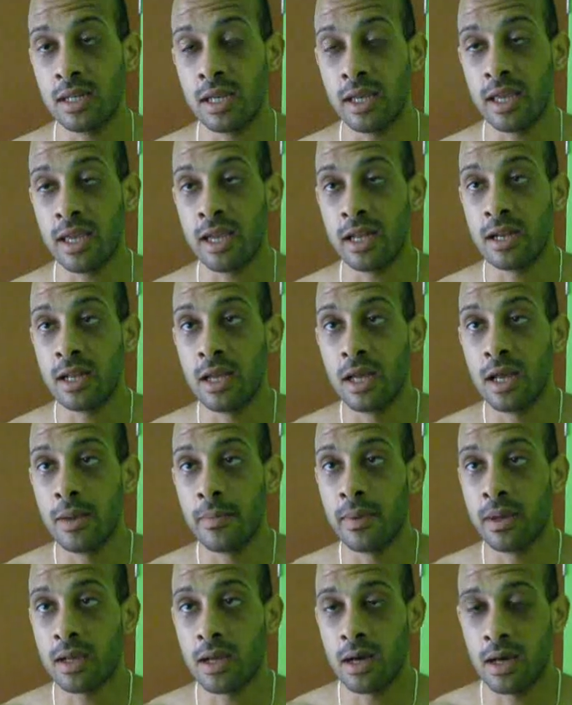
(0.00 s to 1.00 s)
in,
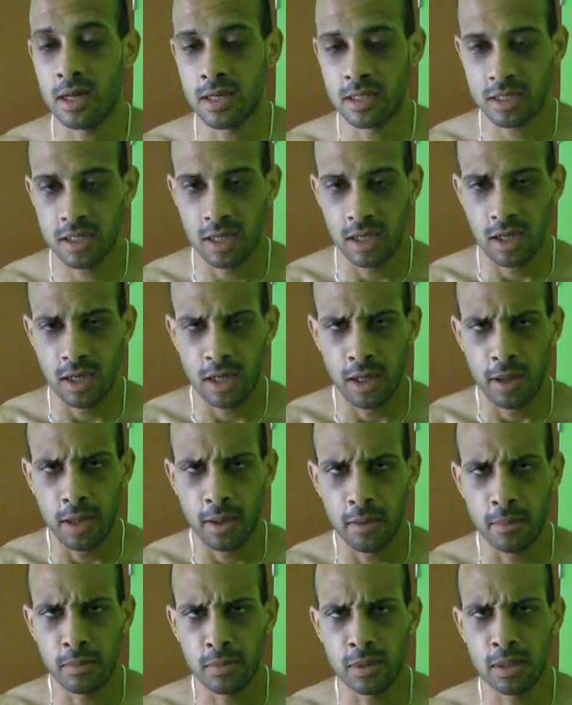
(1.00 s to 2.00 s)
because
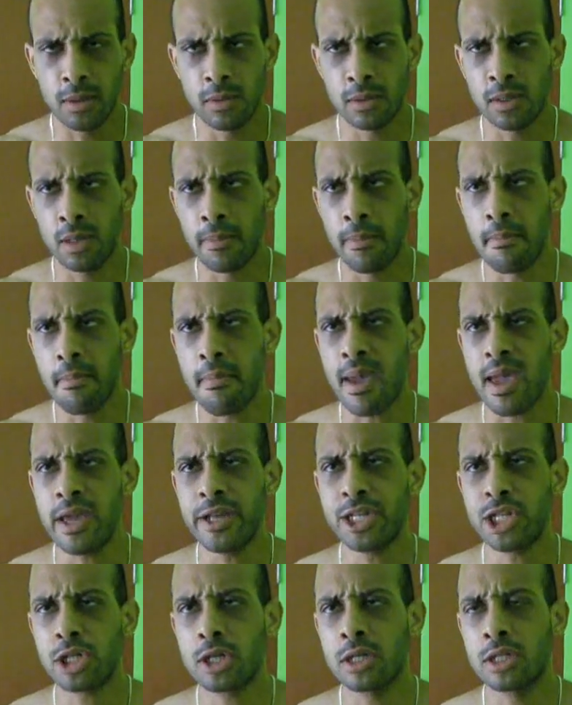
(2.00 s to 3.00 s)
the
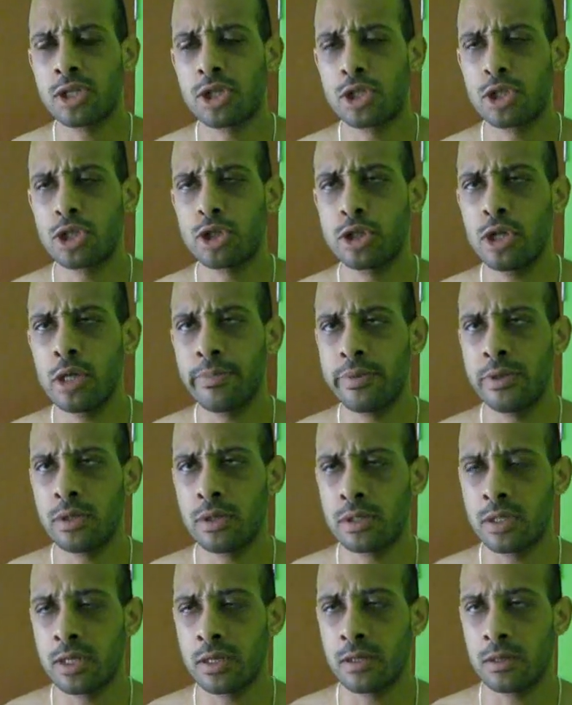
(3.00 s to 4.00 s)
major
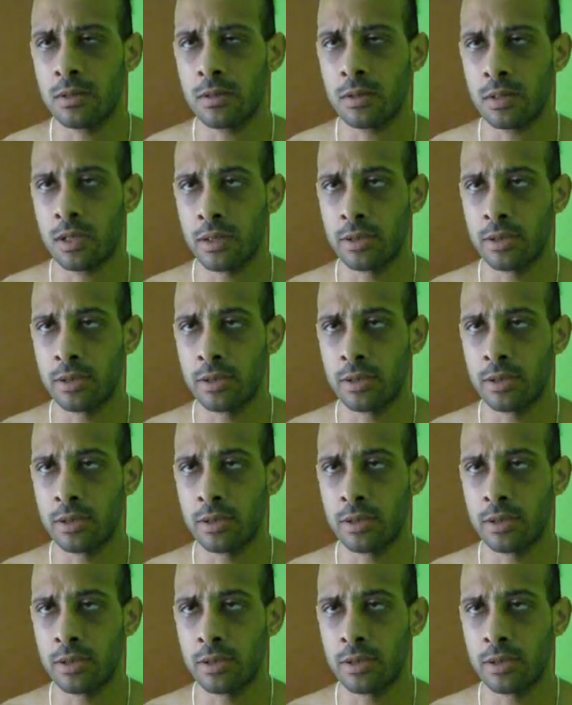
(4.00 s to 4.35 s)
contributing